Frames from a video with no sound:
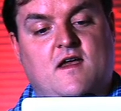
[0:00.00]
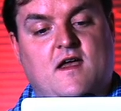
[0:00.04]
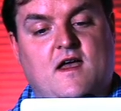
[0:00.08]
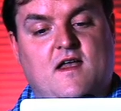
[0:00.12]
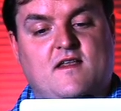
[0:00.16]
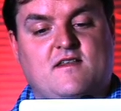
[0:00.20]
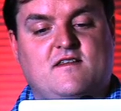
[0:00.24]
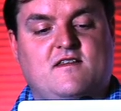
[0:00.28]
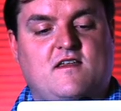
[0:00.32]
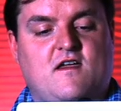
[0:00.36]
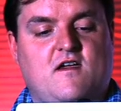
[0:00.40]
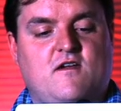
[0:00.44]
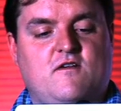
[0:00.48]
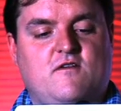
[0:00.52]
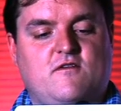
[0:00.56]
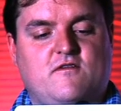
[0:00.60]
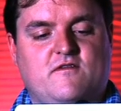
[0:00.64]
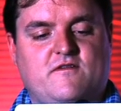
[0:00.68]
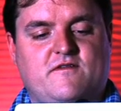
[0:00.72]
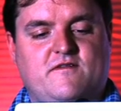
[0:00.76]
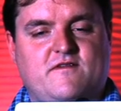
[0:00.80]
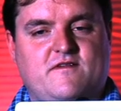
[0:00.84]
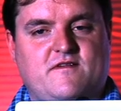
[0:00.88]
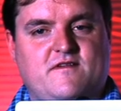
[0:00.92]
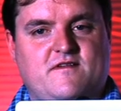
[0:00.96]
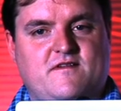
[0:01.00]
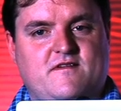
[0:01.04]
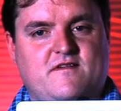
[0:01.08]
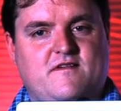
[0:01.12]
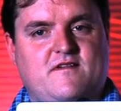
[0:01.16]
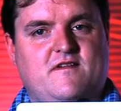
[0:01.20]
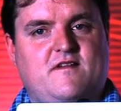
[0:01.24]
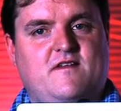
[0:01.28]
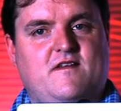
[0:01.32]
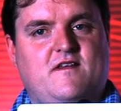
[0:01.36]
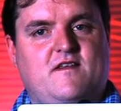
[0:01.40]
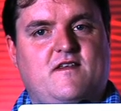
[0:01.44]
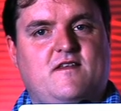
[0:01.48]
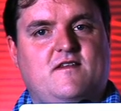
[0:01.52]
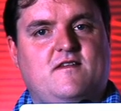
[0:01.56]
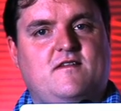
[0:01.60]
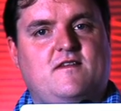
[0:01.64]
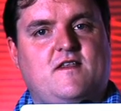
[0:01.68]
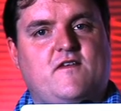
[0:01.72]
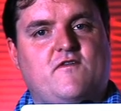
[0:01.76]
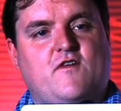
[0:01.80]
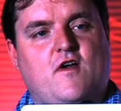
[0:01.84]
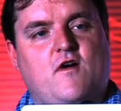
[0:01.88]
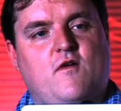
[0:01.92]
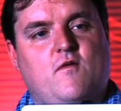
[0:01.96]
And so
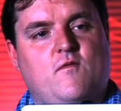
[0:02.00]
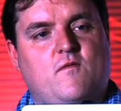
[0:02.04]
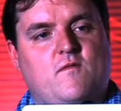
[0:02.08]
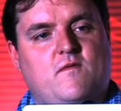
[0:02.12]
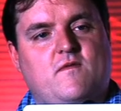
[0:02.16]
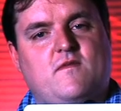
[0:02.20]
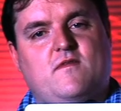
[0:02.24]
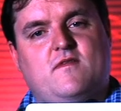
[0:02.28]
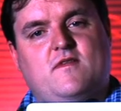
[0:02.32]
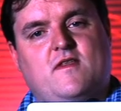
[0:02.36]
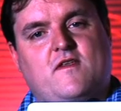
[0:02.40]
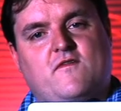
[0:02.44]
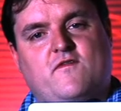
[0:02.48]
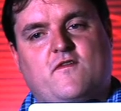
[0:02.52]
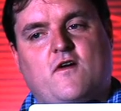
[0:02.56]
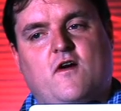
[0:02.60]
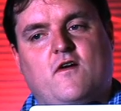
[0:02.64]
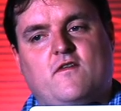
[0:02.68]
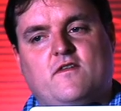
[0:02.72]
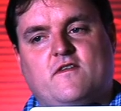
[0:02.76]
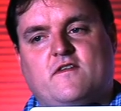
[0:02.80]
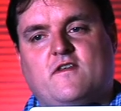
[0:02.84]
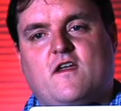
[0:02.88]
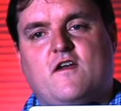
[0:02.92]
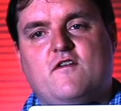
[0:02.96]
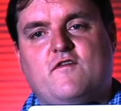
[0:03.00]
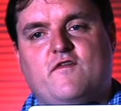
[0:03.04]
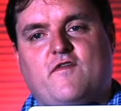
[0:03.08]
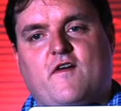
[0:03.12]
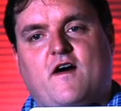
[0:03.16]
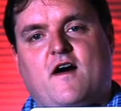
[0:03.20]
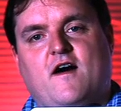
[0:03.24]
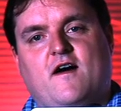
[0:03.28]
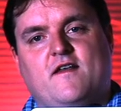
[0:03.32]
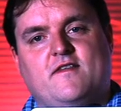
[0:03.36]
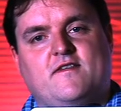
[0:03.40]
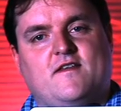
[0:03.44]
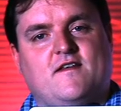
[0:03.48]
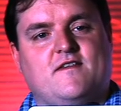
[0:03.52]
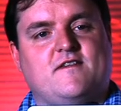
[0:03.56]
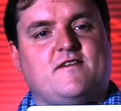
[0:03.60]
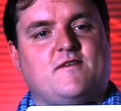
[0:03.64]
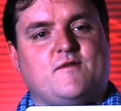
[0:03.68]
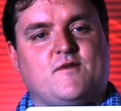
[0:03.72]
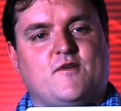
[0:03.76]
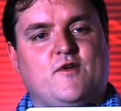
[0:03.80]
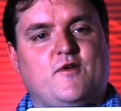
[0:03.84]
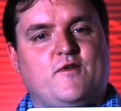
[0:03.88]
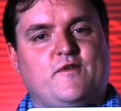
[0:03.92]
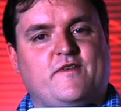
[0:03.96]
they've gone so far and done
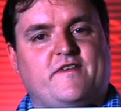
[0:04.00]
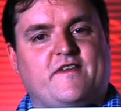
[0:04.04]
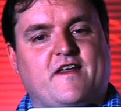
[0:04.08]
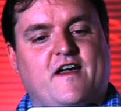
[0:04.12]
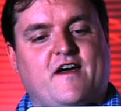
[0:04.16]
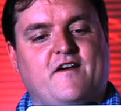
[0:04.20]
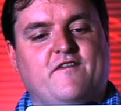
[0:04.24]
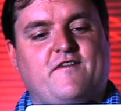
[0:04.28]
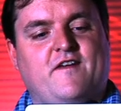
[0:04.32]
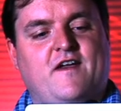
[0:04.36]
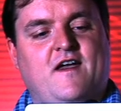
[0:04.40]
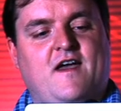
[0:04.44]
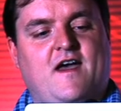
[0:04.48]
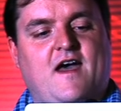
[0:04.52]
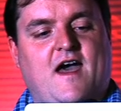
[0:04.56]
some cool stuff,